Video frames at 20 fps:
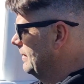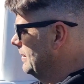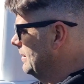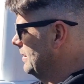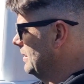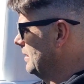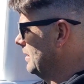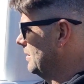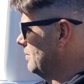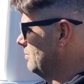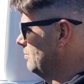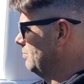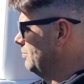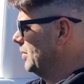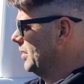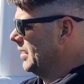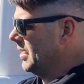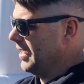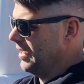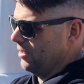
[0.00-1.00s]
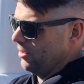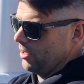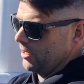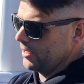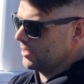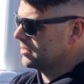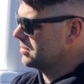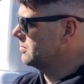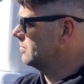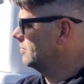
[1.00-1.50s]
Um, but yeah, like
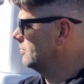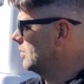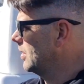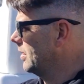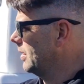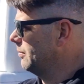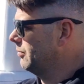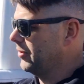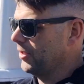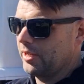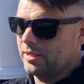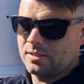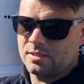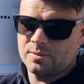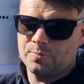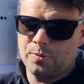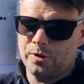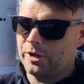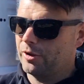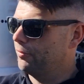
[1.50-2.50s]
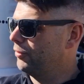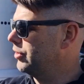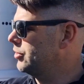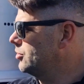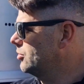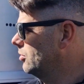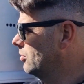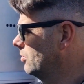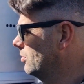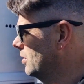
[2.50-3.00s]
it's one of them things. It's pretty
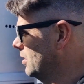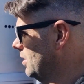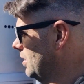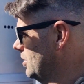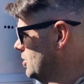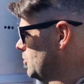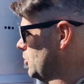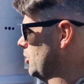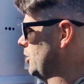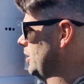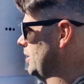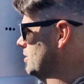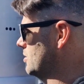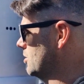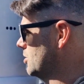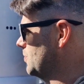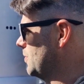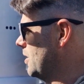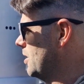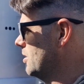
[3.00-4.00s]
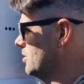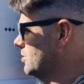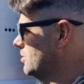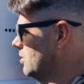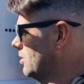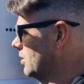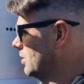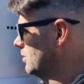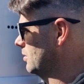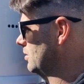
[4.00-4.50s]
original, and it is what it is, I suppose.
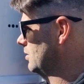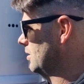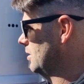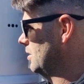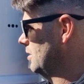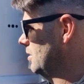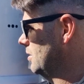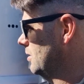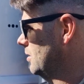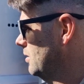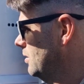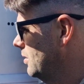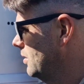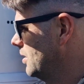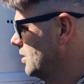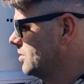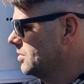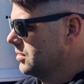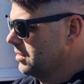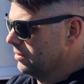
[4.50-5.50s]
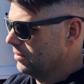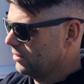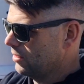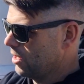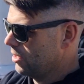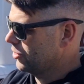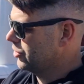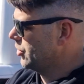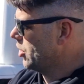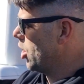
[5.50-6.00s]
Like it's
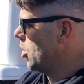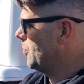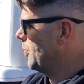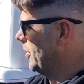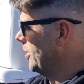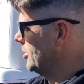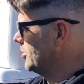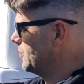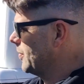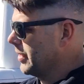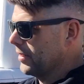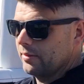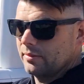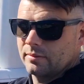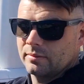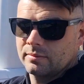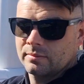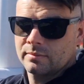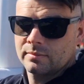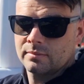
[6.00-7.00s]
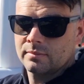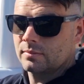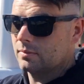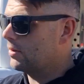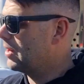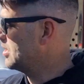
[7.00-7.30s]
no show. Piece, but mate, but, it's history, isn't it?